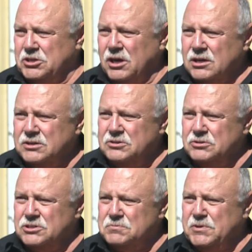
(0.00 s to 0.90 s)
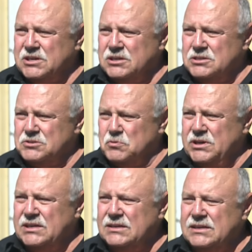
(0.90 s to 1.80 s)
shock to us because
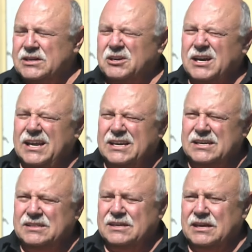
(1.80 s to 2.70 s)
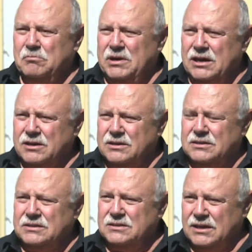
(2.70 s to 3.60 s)
we didn't hear anything about it
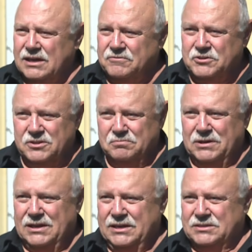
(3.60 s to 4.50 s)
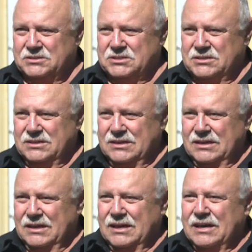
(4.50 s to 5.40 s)
until after the plans
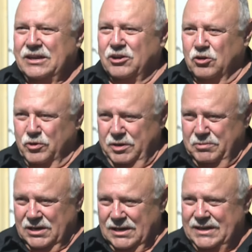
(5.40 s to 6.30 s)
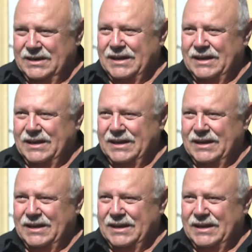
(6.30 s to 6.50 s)
had already been laid